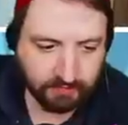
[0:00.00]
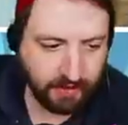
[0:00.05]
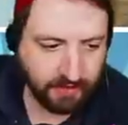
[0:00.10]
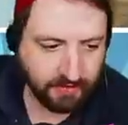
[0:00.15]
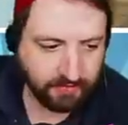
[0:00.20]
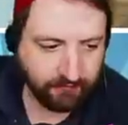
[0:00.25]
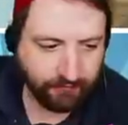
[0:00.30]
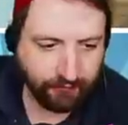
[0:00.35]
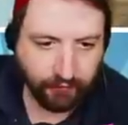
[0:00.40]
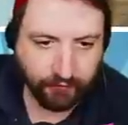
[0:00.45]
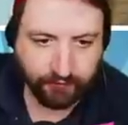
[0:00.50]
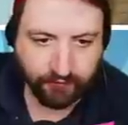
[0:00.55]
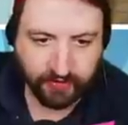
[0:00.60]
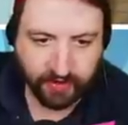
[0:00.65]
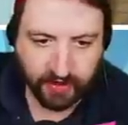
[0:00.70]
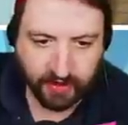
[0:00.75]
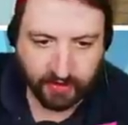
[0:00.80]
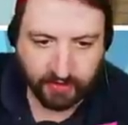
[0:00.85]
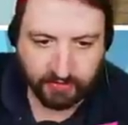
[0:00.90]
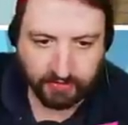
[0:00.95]
Here's some food for
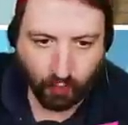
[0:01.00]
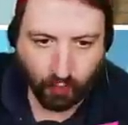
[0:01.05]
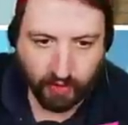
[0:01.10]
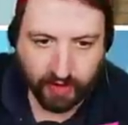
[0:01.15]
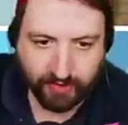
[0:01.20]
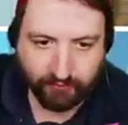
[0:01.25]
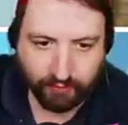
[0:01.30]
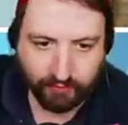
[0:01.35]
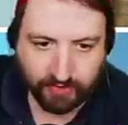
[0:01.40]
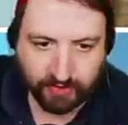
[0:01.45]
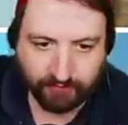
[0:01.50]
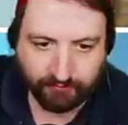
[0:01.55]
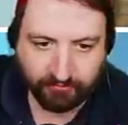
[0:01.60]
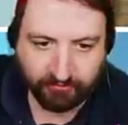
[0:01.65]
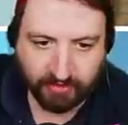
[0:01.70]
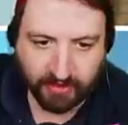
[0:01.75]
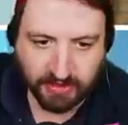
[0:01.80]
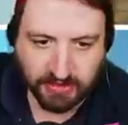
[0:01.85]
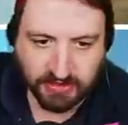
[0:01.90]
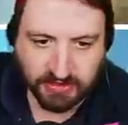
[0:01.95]
you. Whatever was in the
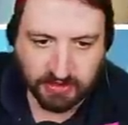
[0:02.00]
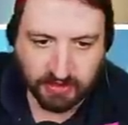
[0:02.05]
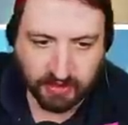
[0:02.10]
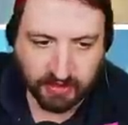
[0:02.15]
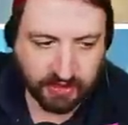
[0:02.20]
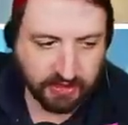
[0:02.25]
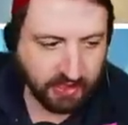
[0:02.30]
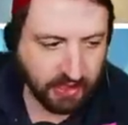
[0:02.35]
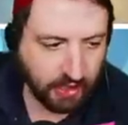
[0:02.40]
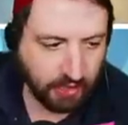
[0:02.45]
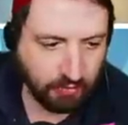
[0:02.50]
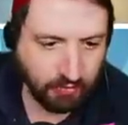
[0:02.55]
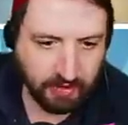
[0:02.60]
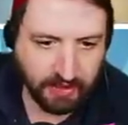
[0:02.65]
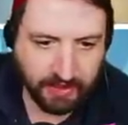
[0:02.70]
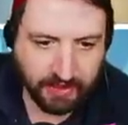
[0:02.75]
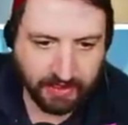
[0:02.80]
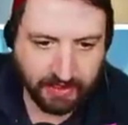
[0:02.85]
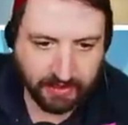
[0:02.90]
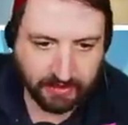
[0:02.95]
fridge, go
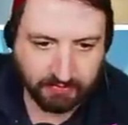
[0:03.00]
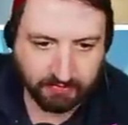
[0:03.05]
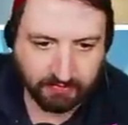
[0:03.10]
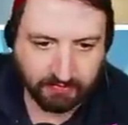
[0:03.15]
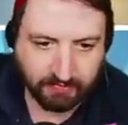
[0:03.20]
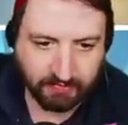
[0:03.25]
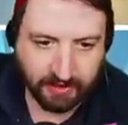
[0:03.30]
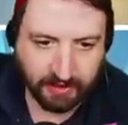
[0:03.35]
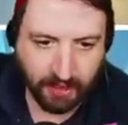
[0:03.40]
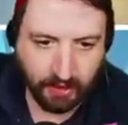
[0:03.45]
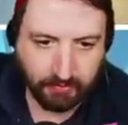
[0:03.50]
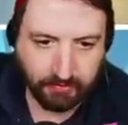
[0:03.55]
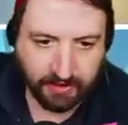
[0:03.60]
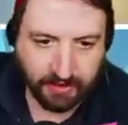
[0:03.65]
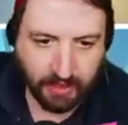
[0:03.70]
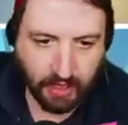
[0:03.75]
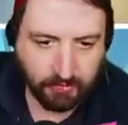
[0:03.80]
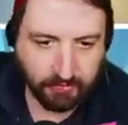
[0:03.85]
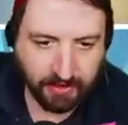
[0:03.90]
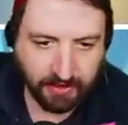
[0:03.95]
eat. Yummy
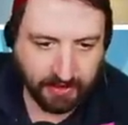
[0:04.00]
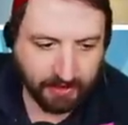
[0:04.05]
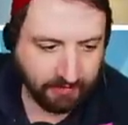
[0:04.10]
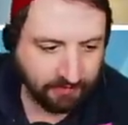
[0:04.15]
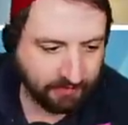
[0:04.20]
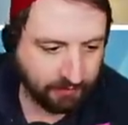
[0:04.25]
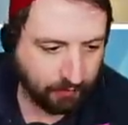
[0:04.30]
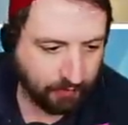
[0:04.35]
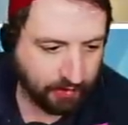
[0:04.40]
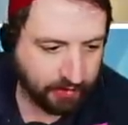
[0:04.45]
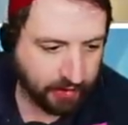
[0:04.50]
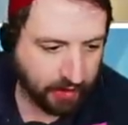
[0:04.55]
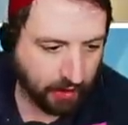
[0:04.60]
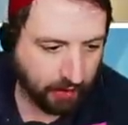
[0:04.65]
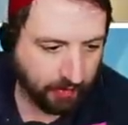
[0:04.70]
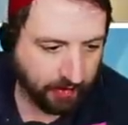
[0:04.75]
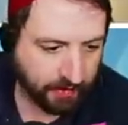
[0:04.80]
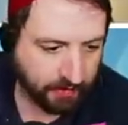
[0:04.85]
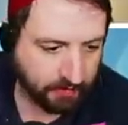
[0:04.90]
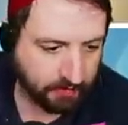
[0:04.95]
yummies. Where are you
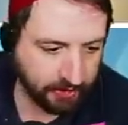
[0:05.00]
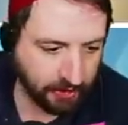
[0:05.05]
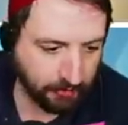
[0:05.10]
going?